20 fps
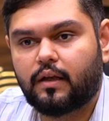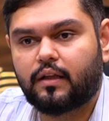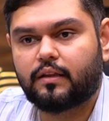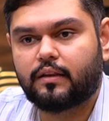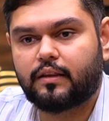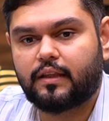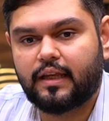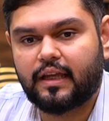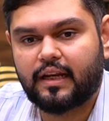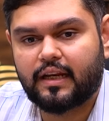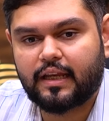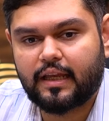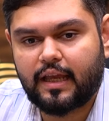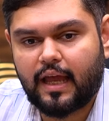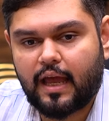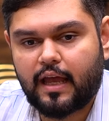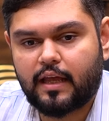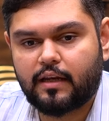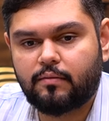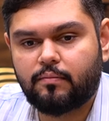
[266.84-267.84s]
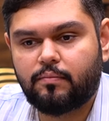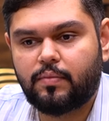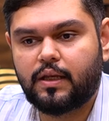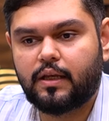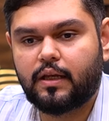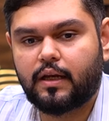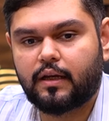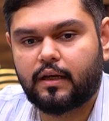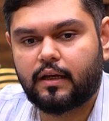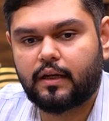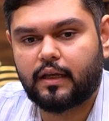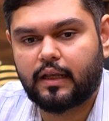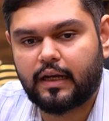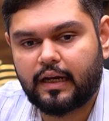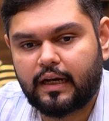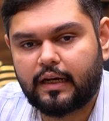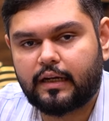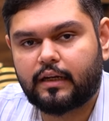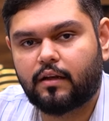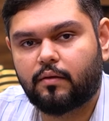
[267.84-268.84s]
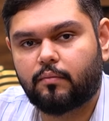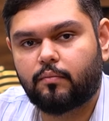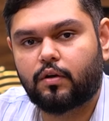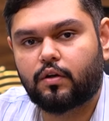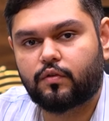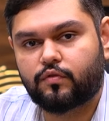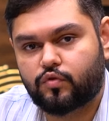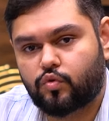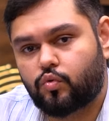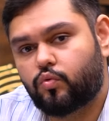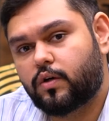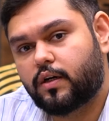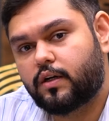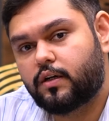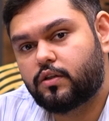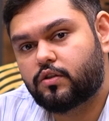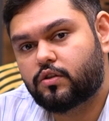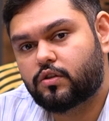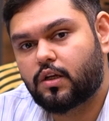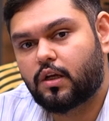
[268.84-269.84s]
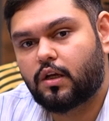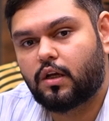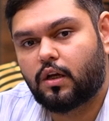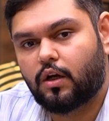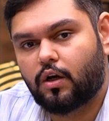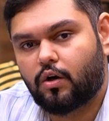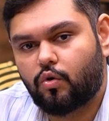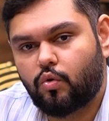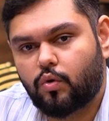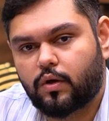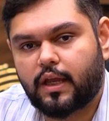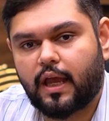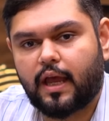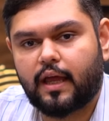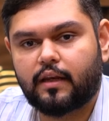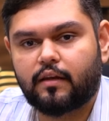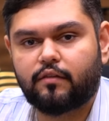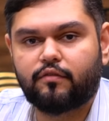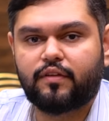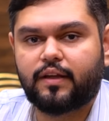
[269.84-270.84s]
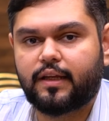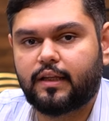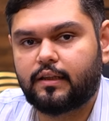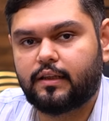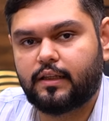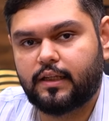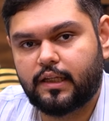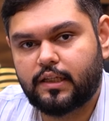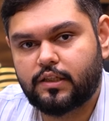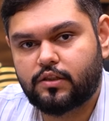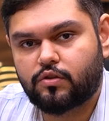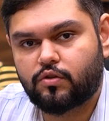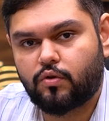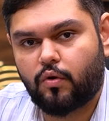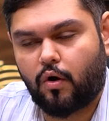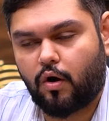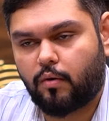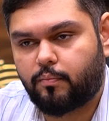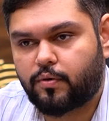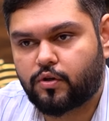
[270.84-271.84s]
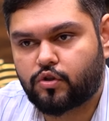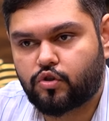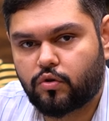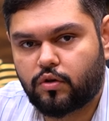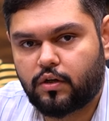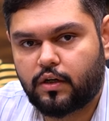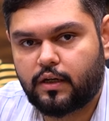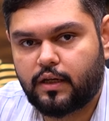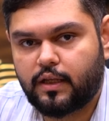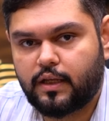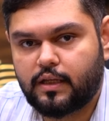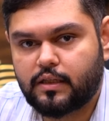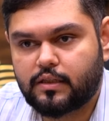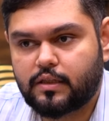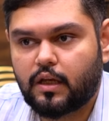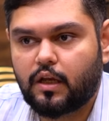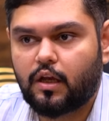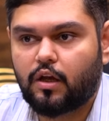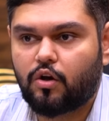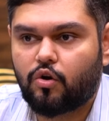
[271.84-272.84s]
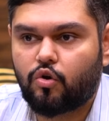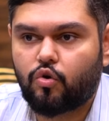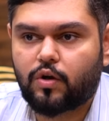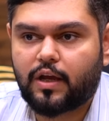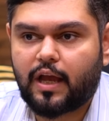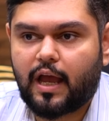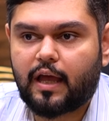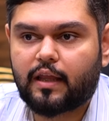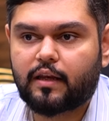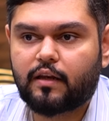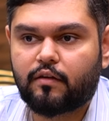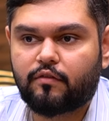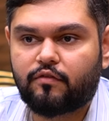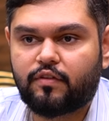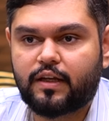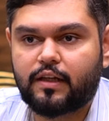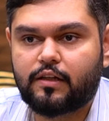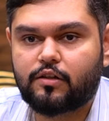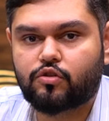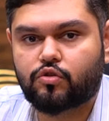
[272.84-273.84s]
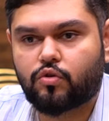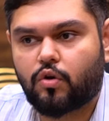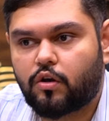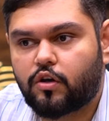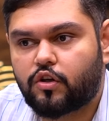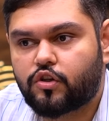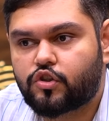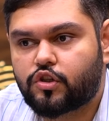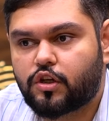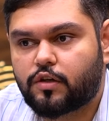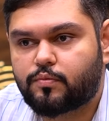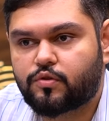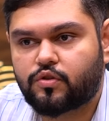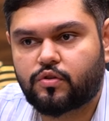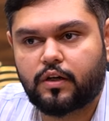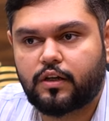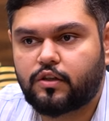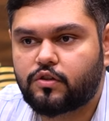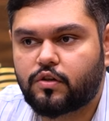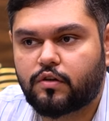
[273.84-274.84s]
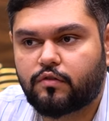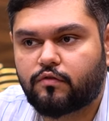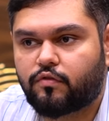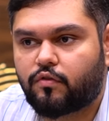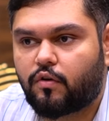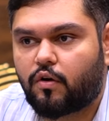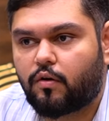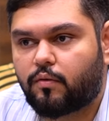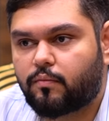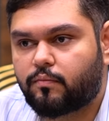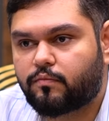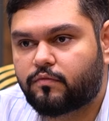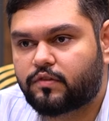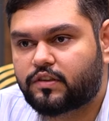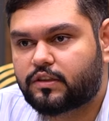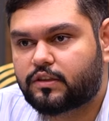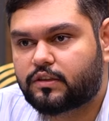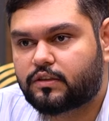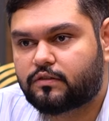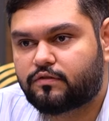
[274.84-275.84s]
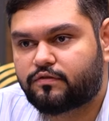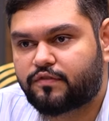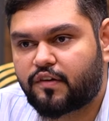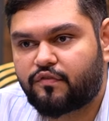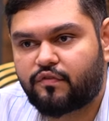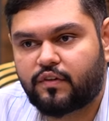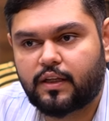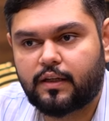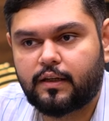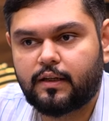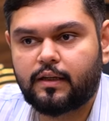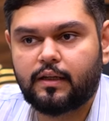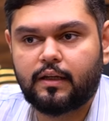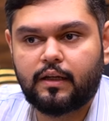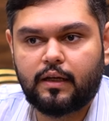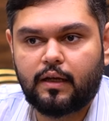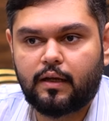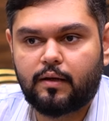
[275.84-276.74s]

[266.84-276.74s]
there can be a great number of students who can avail these opportunities, who can avail scholarships ranging from 50%